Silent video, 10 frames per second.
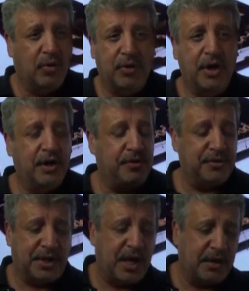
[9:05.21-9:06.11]
or they're
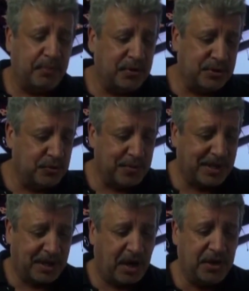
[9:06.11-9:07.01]
the kind of person who's
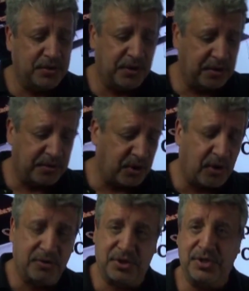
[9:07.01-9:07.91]
making
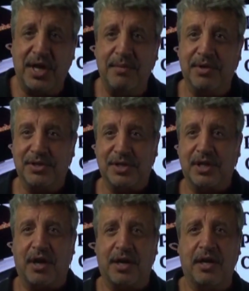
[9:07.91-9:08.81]
$100 a day because they're
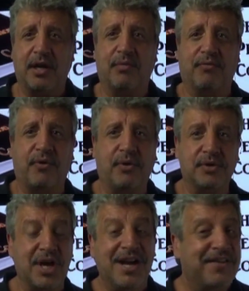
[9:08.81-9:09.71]
not getting any
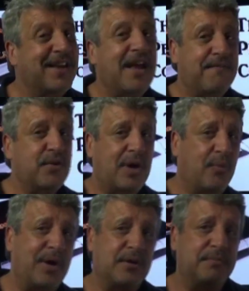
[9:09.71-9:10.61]
referrals, they can't figure
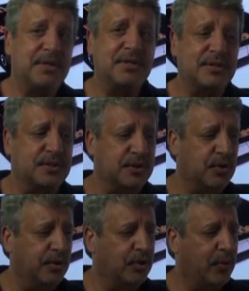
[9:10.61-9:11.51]
out why their business isn't
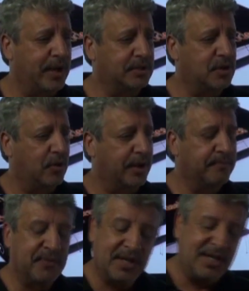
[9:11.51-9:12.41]
going the way it's going.
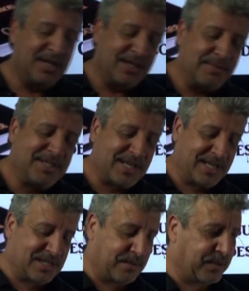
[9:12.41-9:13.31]
Let me tell
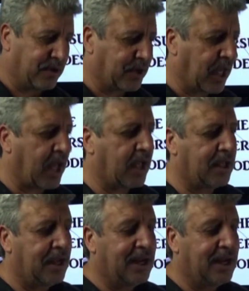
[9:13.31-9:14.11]
you something, okay?